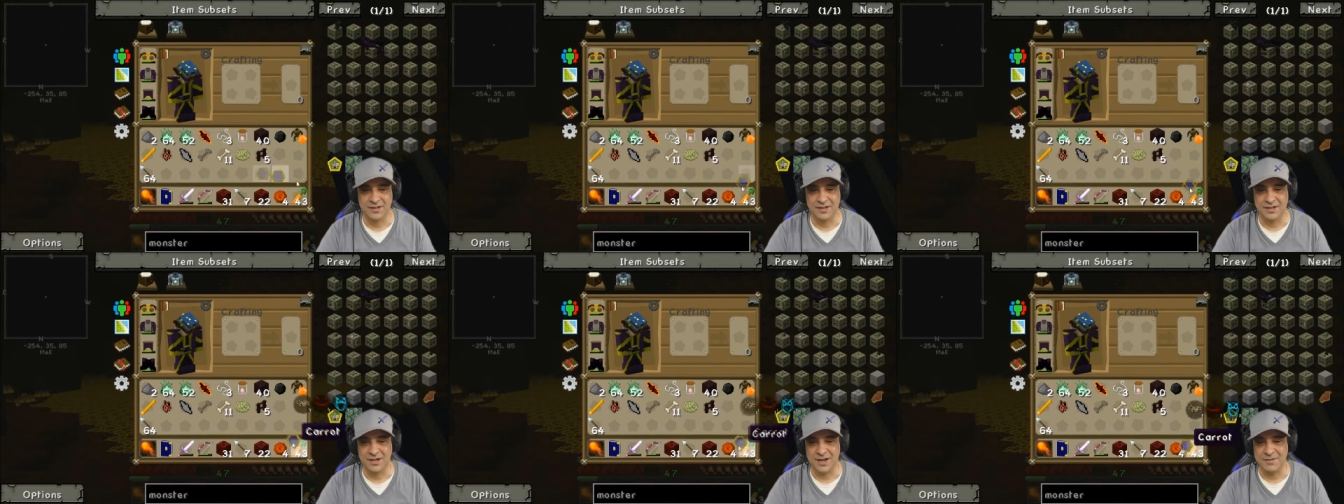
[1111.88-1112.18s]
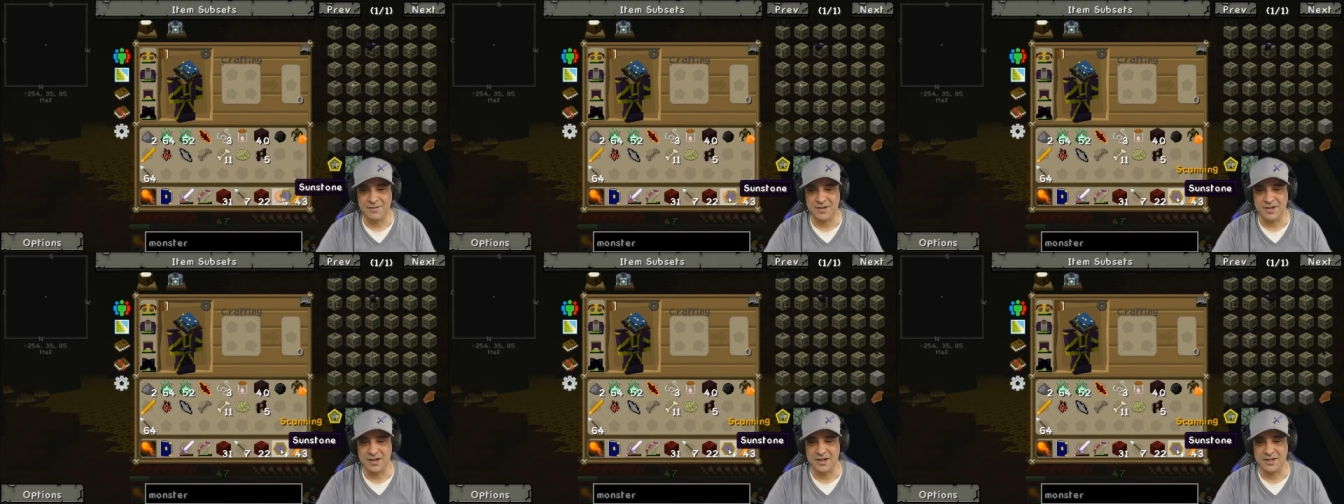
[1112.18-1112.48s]

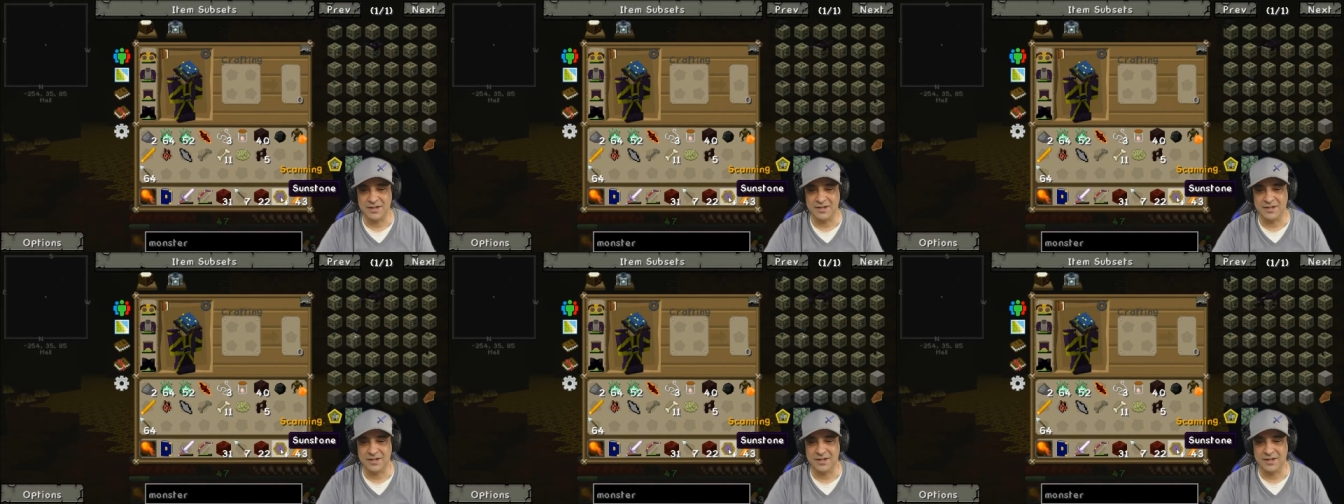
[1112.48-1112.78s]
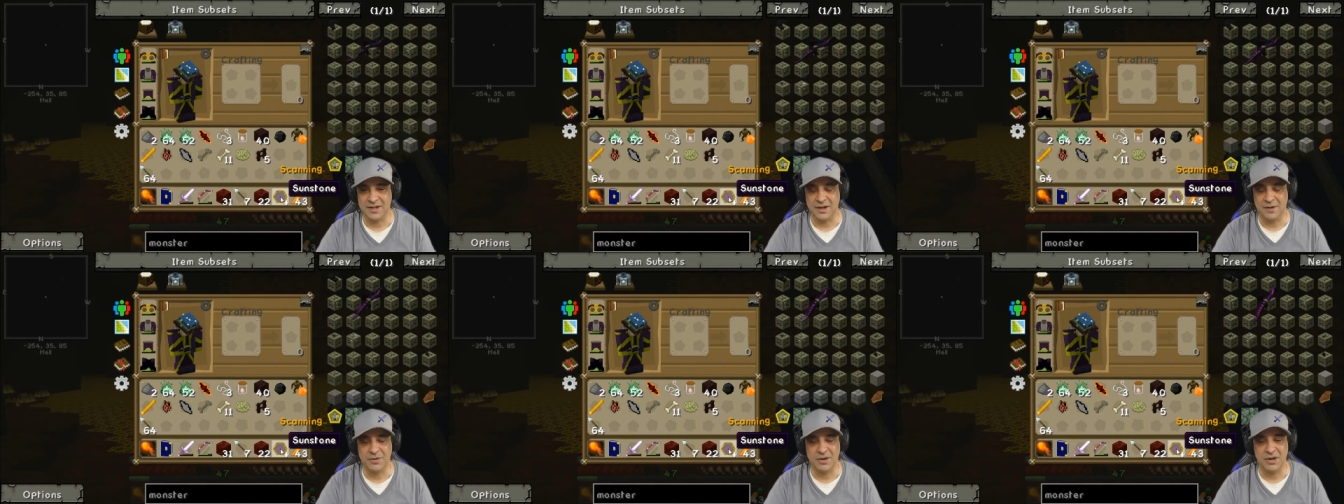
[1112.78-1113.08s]
Let me,
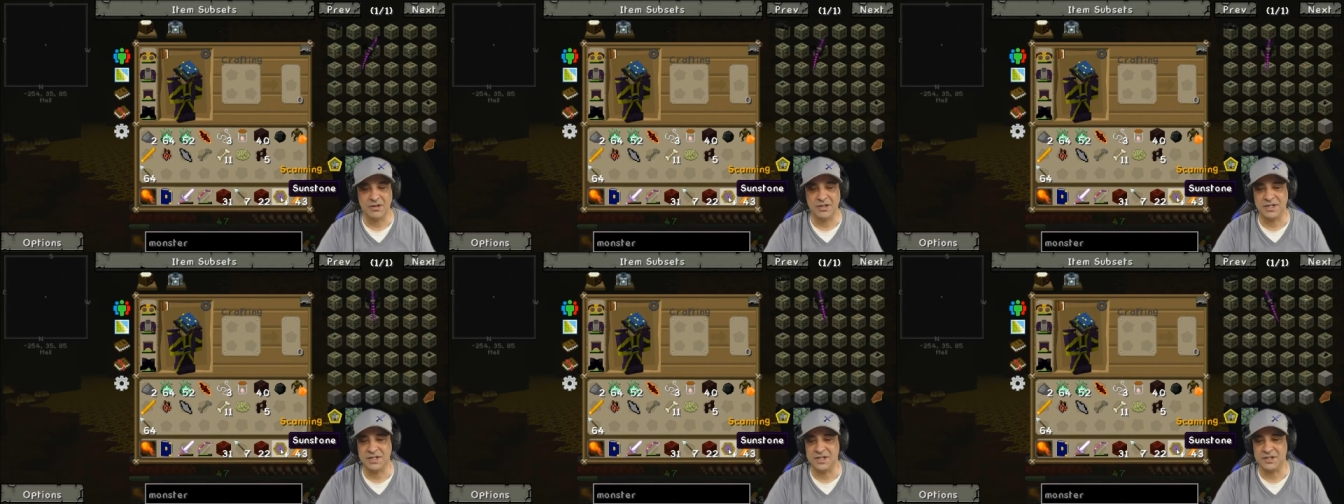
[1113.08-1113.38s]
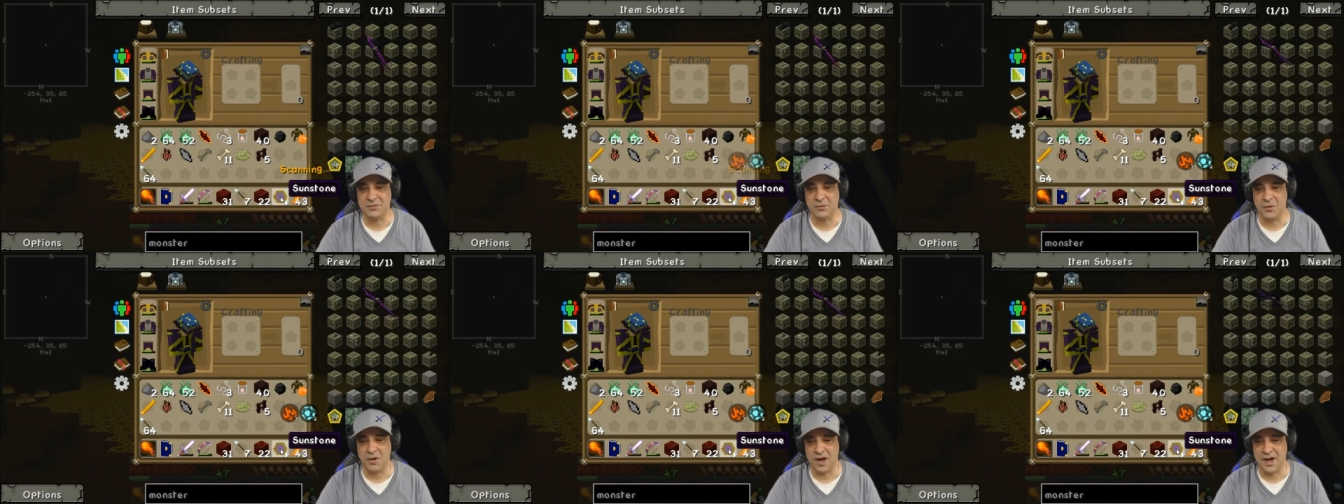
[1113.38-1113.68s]
we only
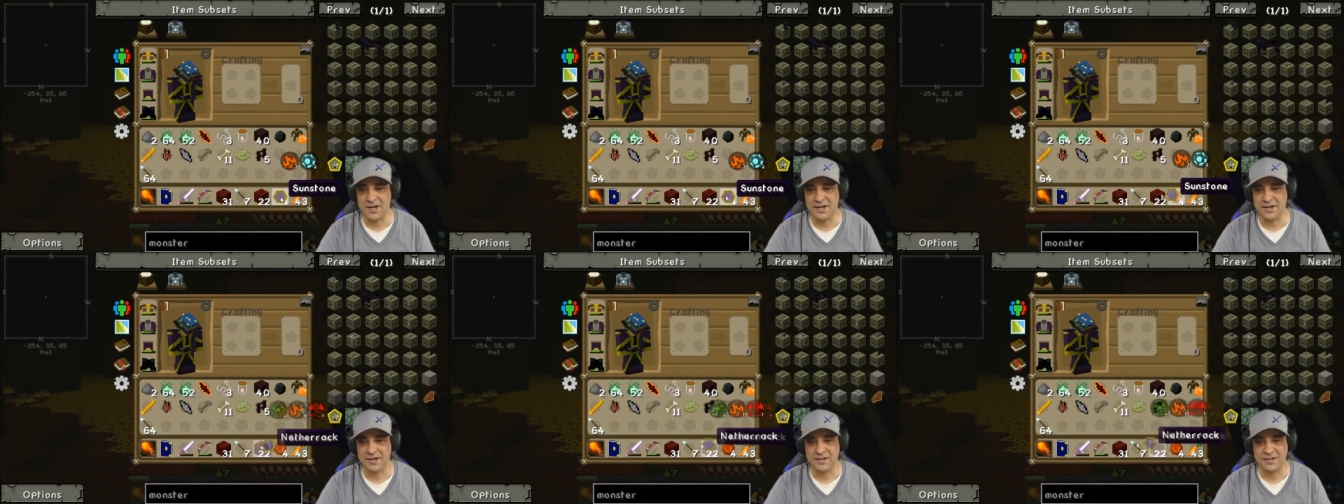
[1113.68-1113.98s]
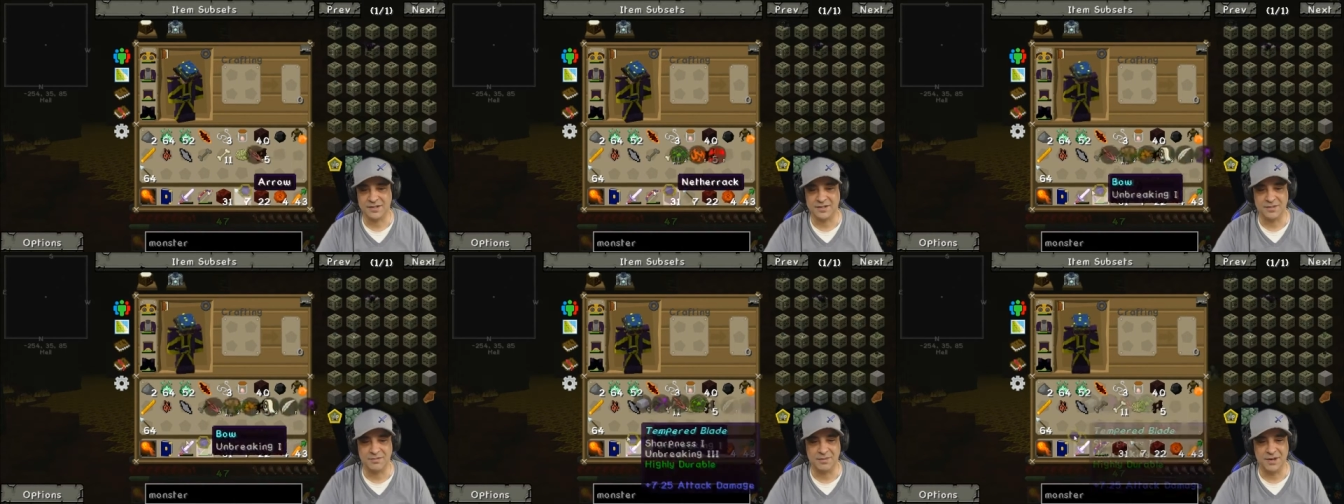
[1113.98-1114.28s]
need one
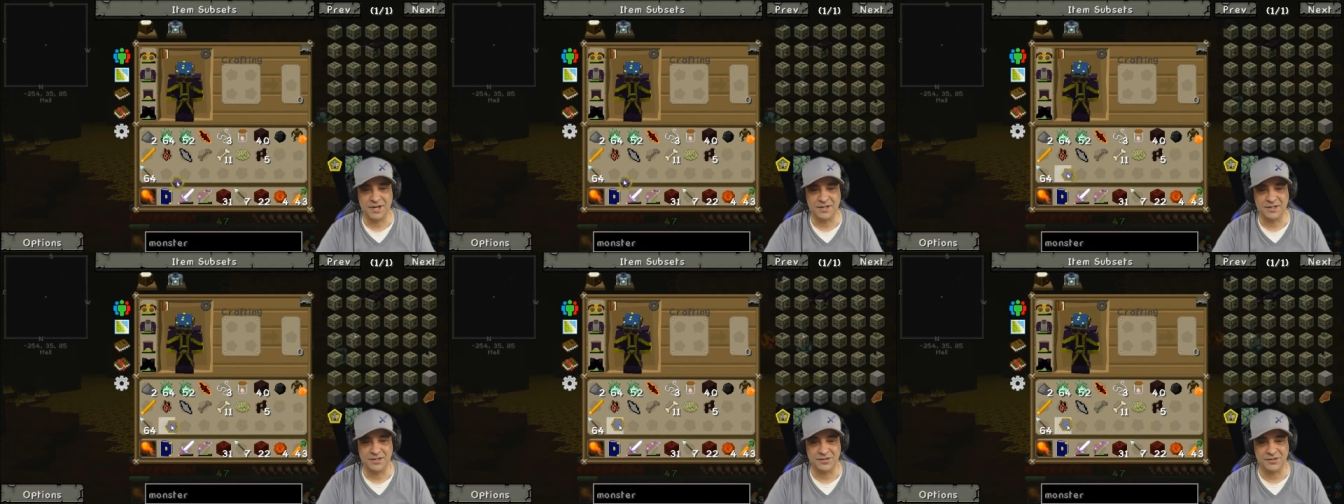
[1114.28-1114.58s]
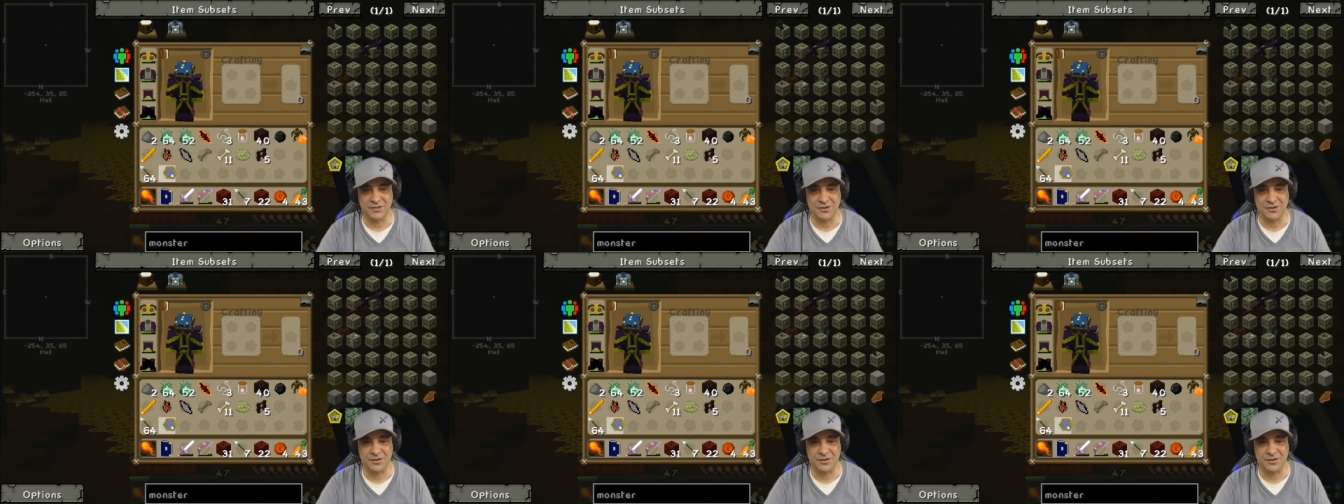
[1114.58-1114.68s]
to make this